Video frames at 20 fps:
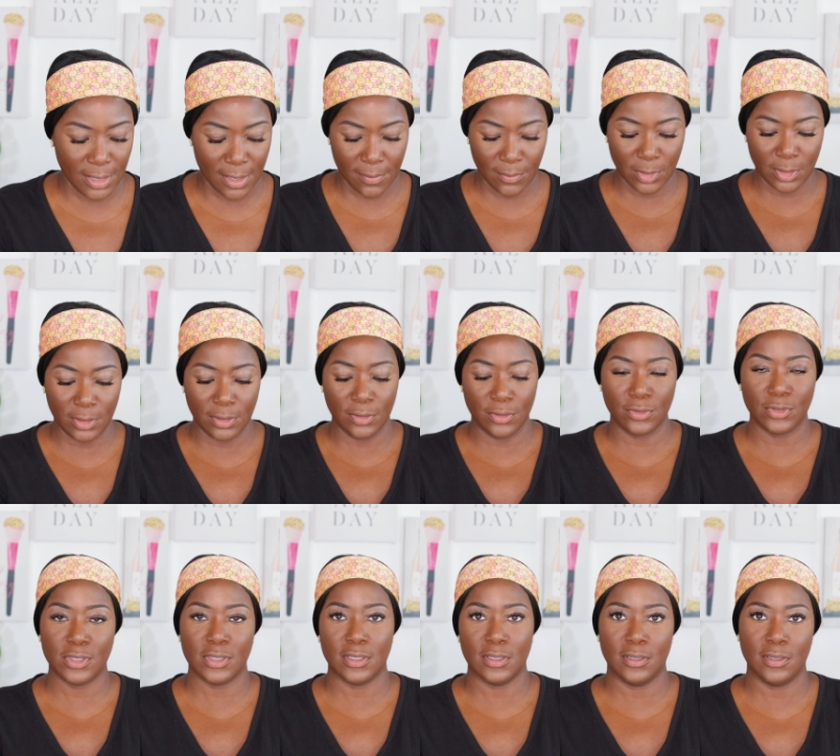I'm gonna
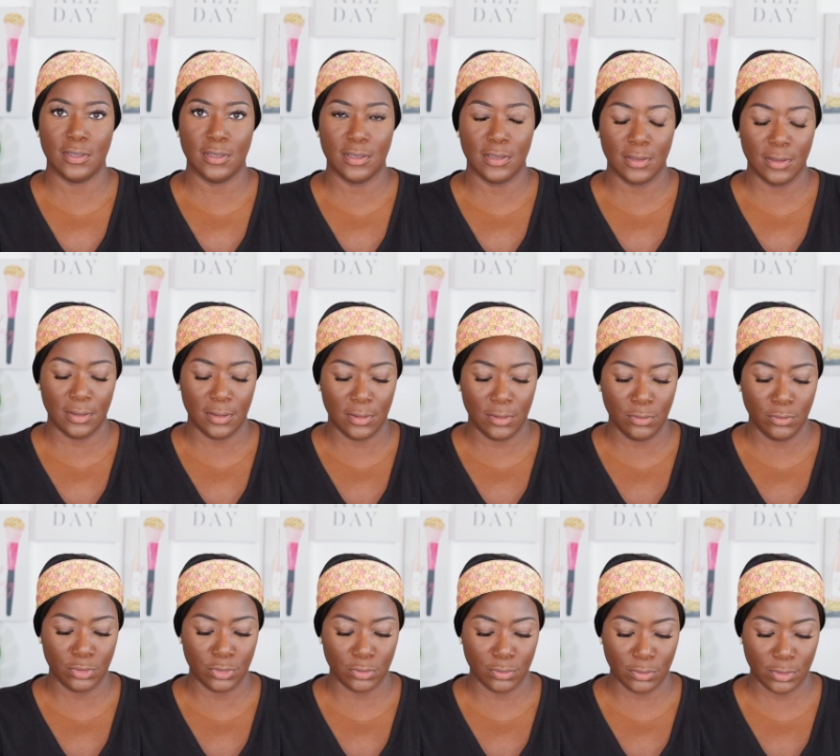use the
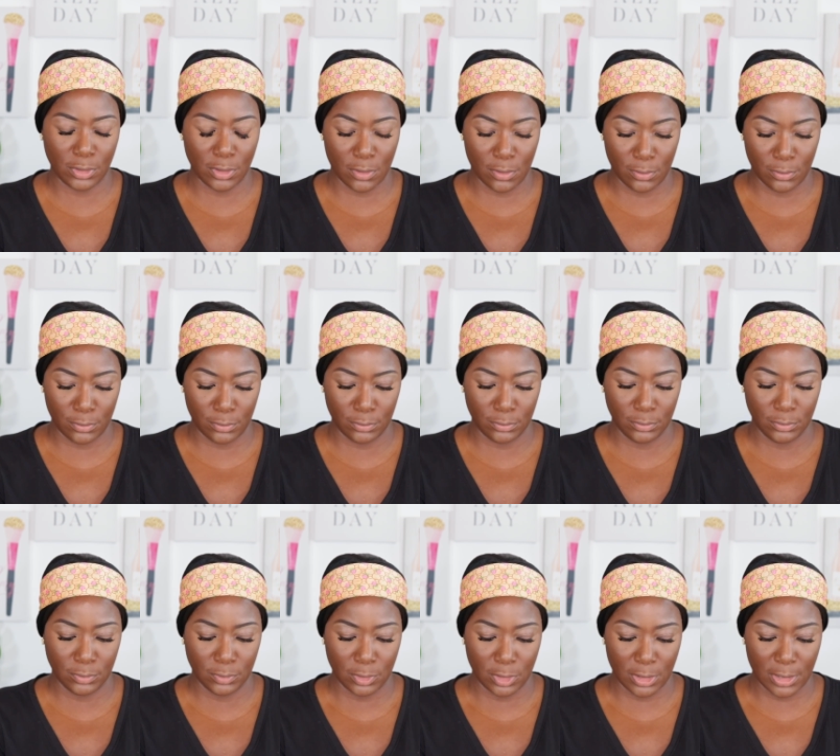neutral tone
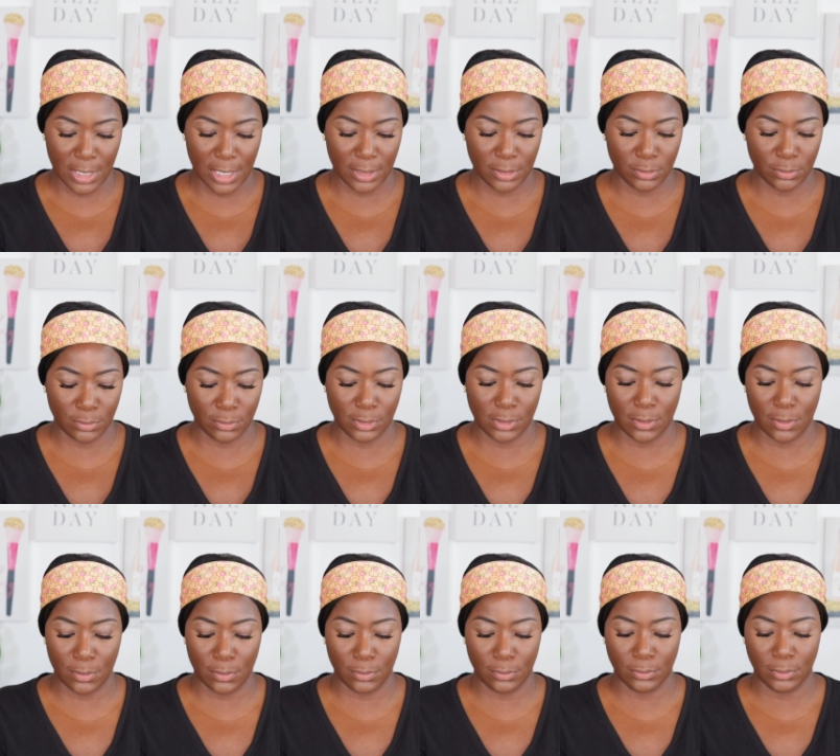or natural
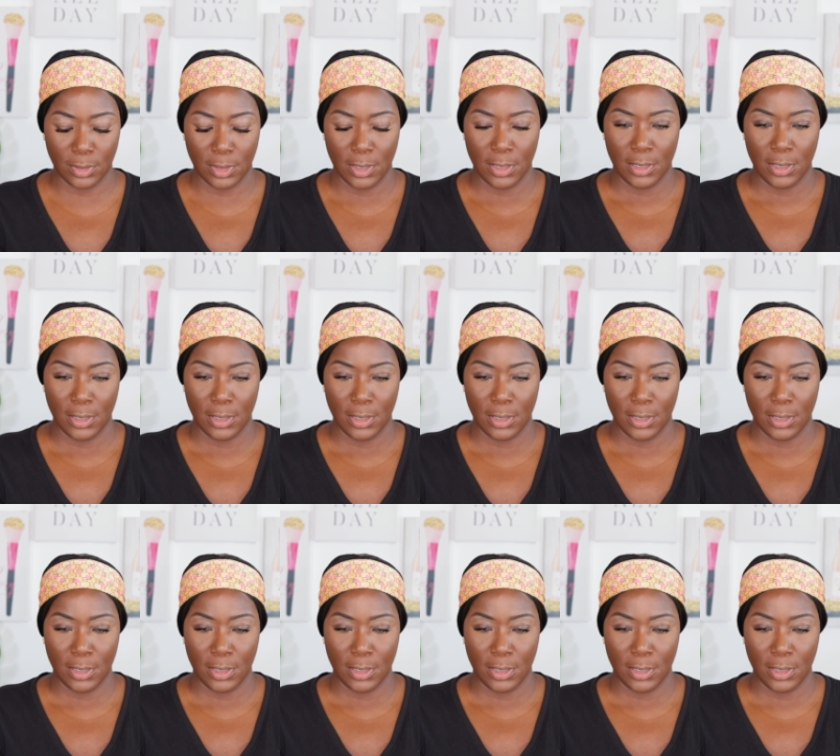tone.